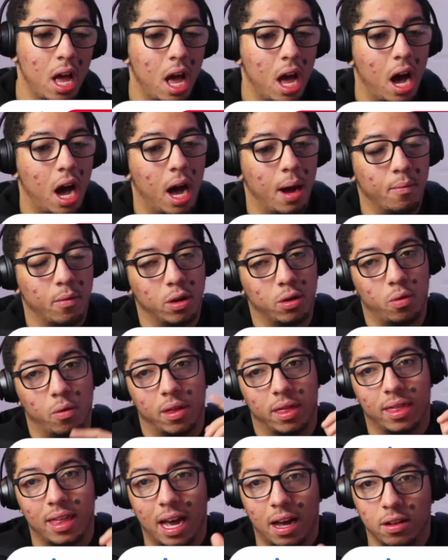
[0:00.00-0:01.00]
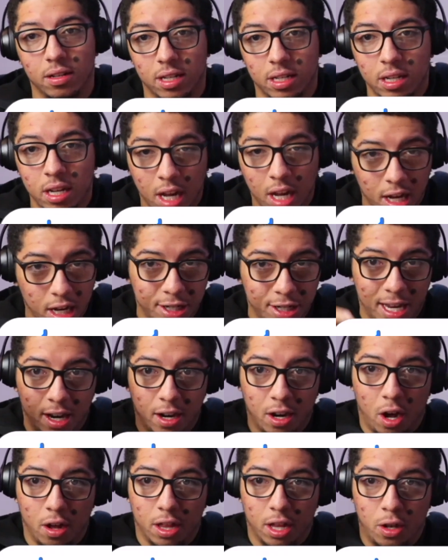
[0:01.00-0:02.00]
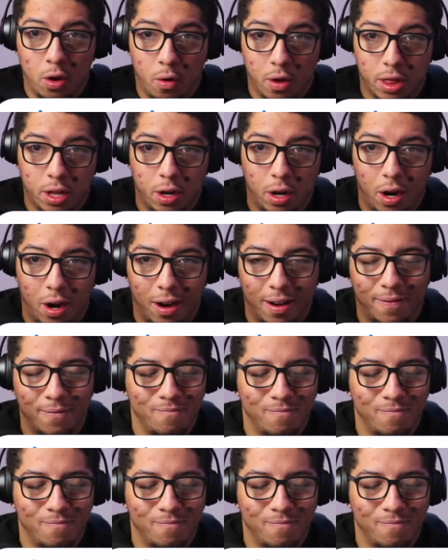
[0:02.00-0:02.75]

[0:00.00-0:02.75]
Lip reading: We're up to 1,000. Shout out all the North Korean...